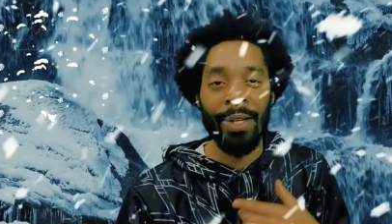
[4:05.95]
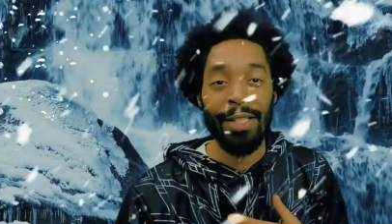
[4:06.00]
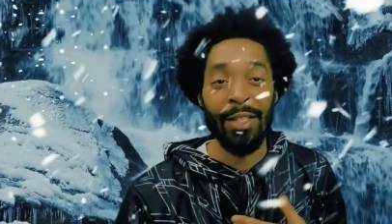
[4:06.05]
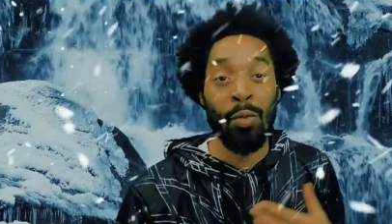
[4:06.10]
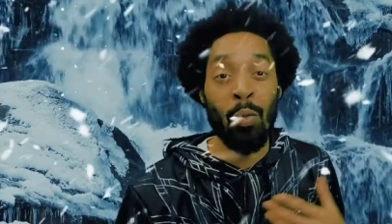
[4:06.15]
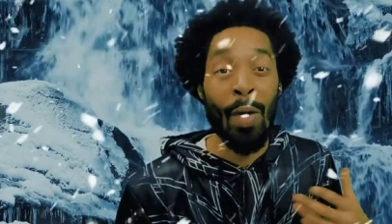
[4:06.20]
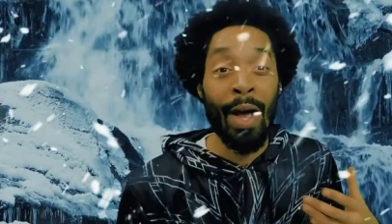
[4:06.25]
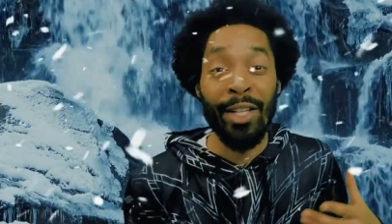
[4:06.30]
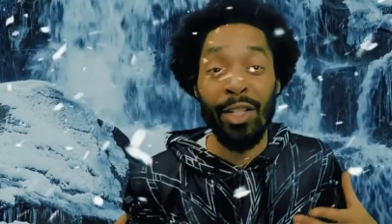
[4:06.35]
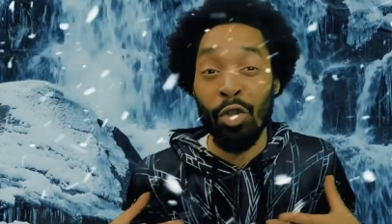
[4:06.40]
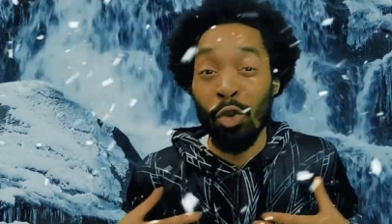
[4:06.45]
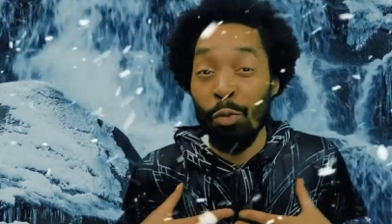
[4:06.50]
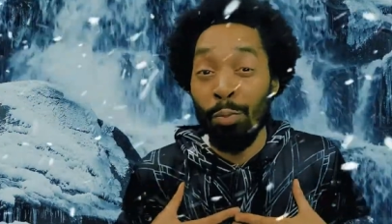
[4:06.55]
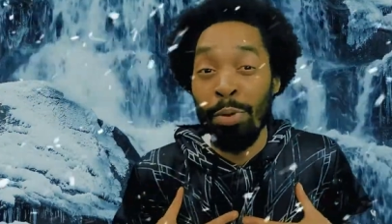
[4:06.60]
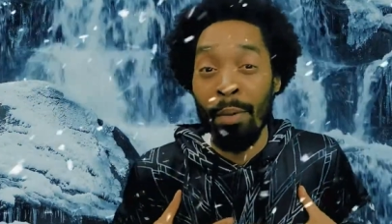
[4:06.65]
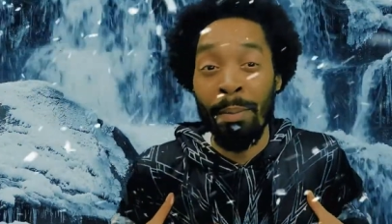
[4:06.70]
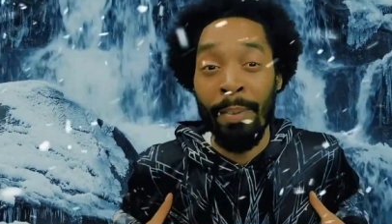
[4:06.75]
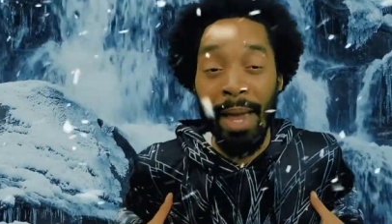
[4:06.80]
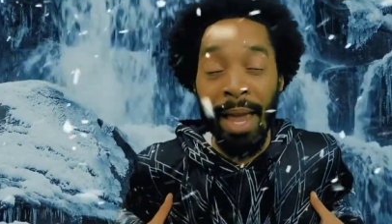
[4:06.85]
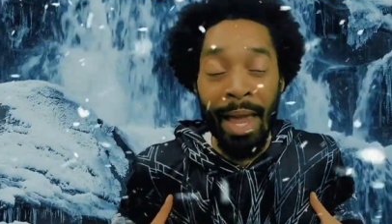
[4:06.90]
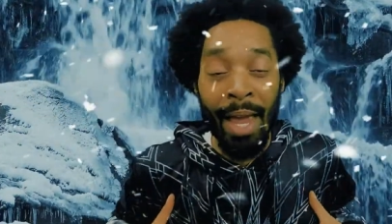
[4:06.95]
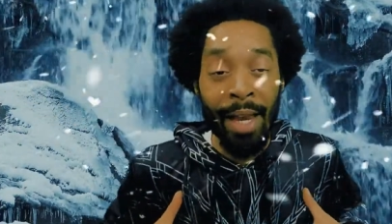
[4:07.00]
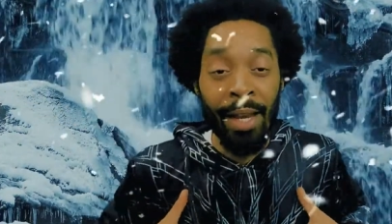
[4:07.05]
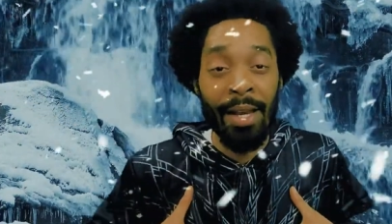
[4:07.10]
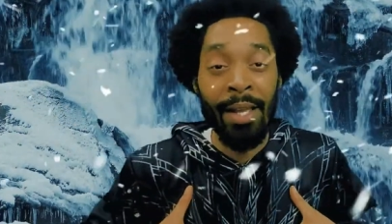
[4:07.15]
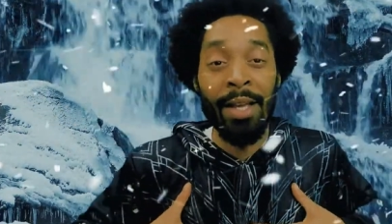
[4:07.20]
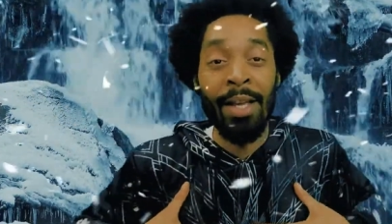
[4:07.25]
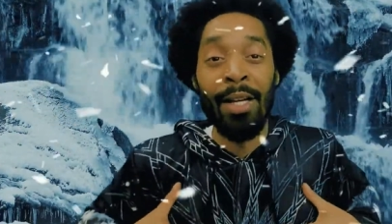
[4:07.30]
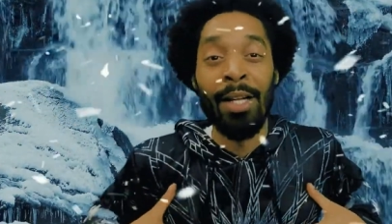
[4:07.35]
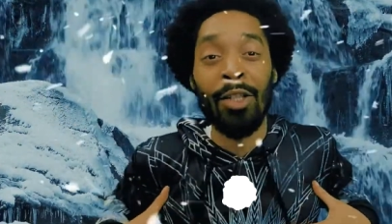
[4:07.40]
That's why Superman
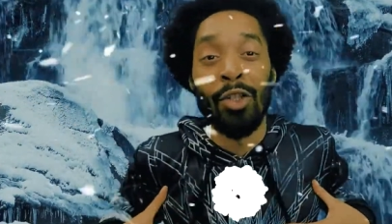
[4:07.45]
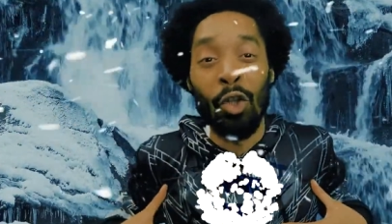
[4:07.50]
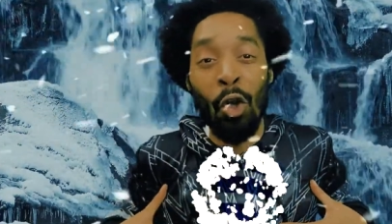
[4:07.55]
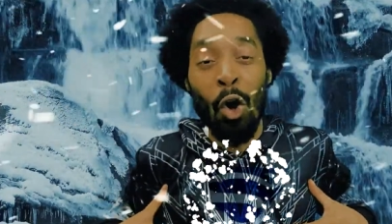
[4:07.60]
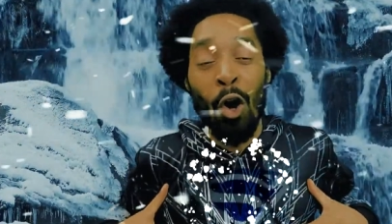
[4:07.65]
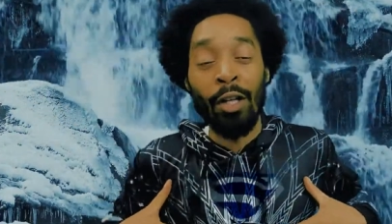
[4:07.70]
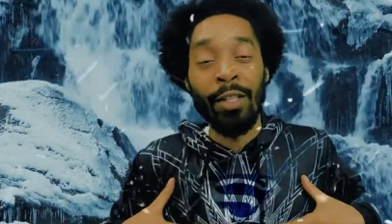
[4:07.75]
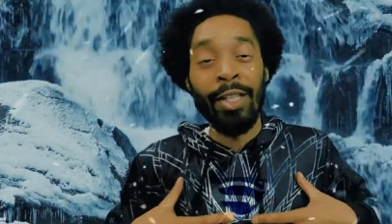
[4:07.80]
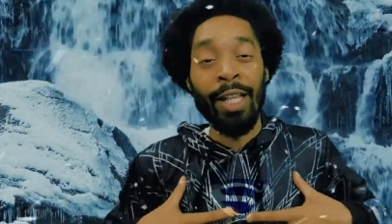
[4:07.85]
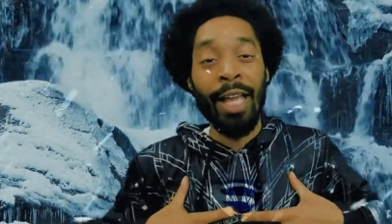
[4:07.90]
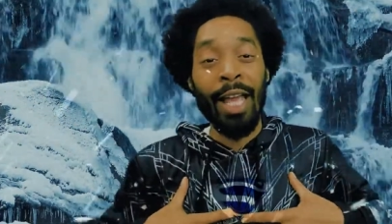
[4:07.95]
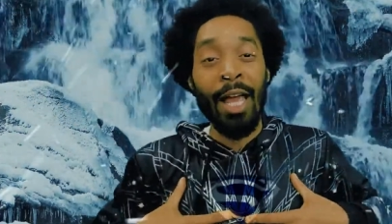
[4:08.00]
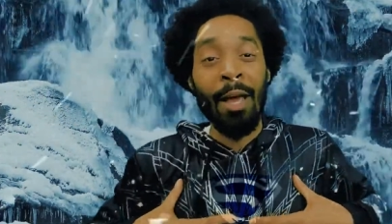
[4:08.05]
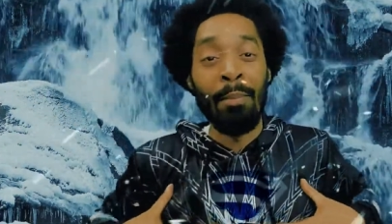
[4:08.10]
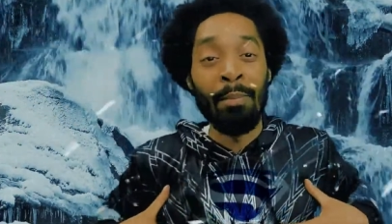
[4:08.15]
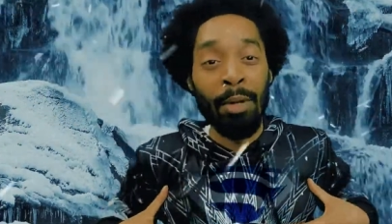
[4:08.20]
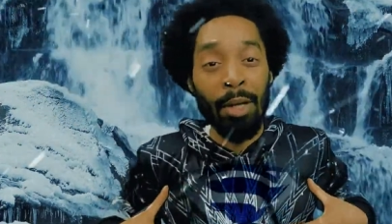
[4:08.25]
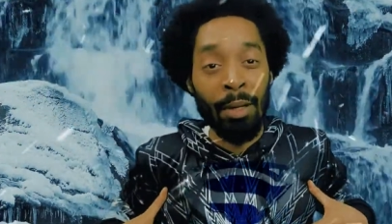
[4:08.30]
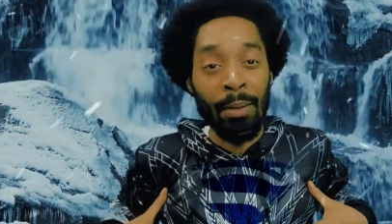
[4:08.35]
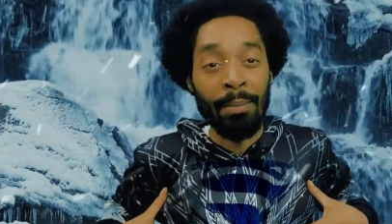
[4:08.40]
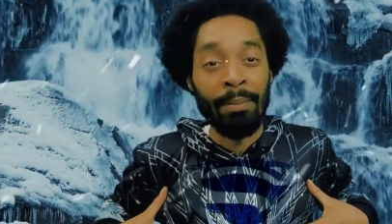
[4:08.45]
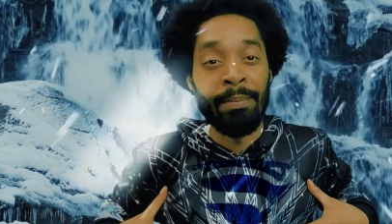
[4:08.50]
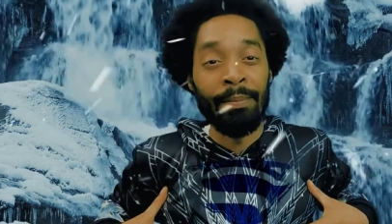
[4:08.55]
donned the emblem